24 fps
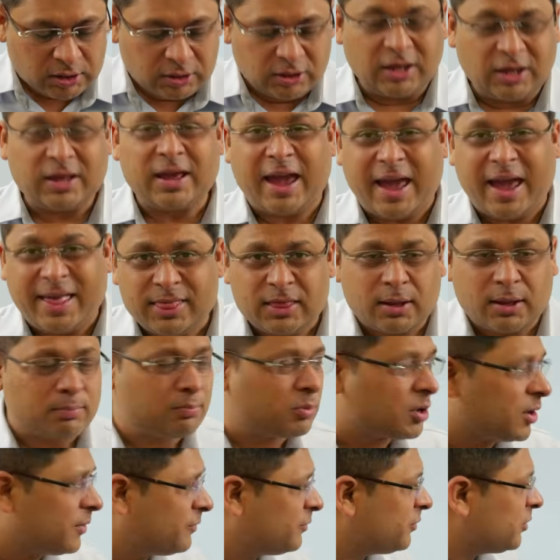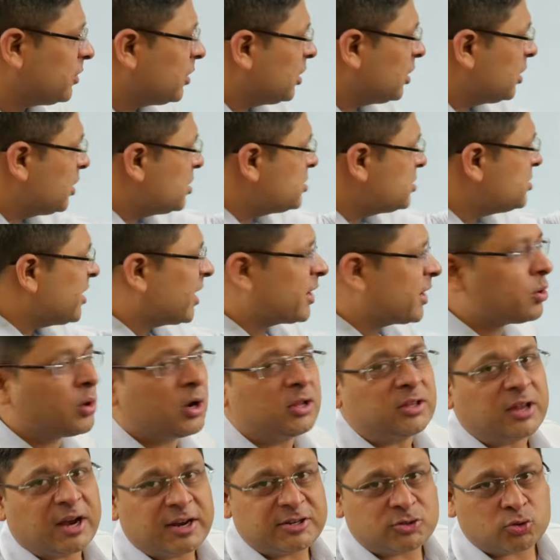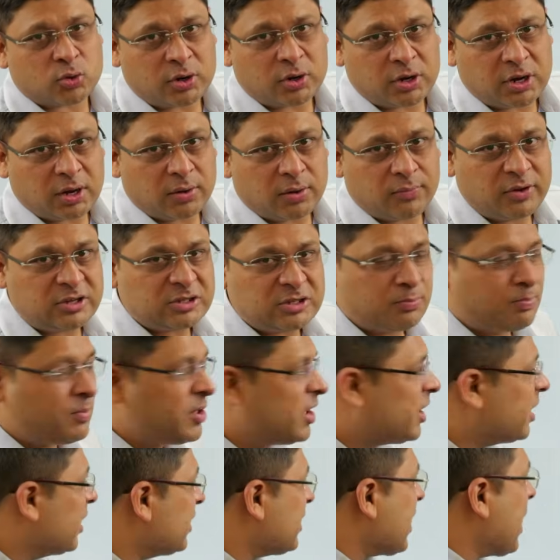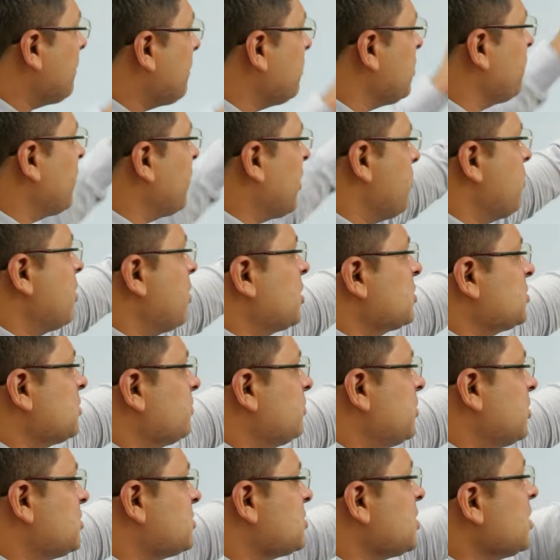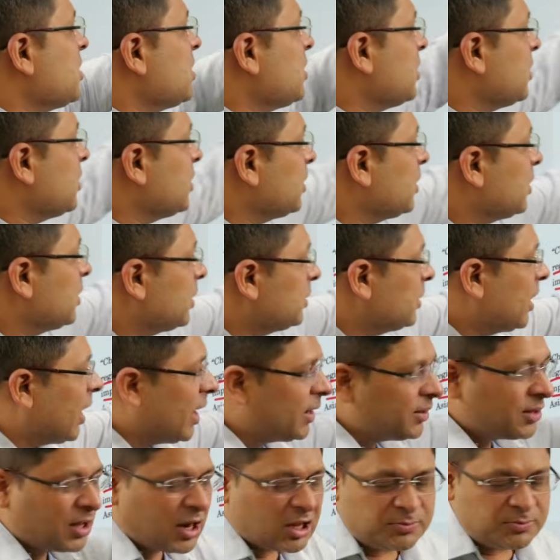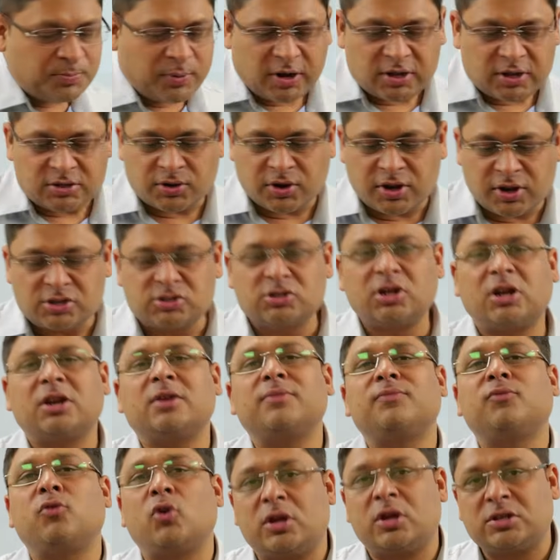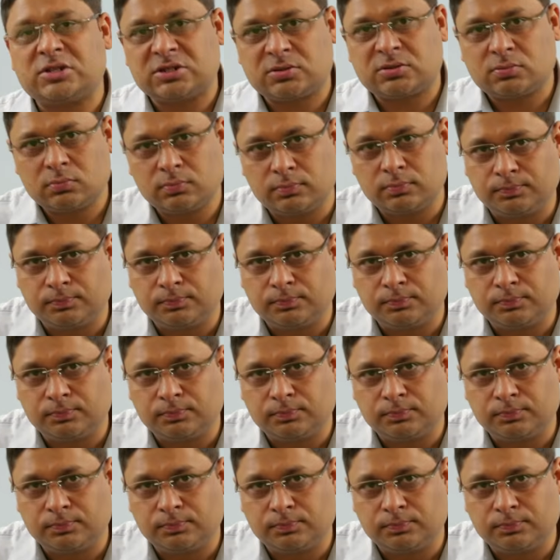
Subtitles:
The n number of security threats to India, which may get amplified because of this. The other aspect is regional influence.